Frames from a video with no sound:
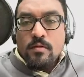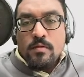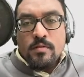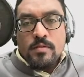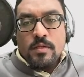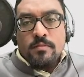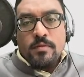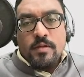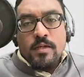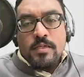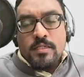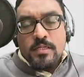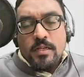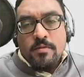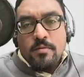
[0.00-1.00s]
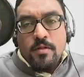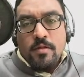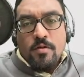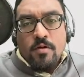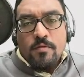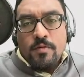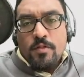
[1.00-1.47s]
Something is terribly
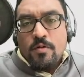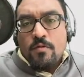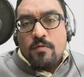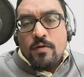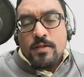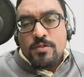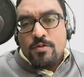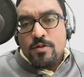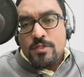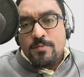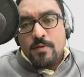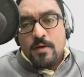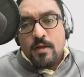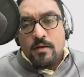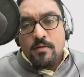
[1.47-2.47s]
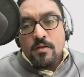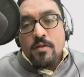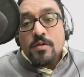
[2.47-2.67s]
wrong with your viceroy's part.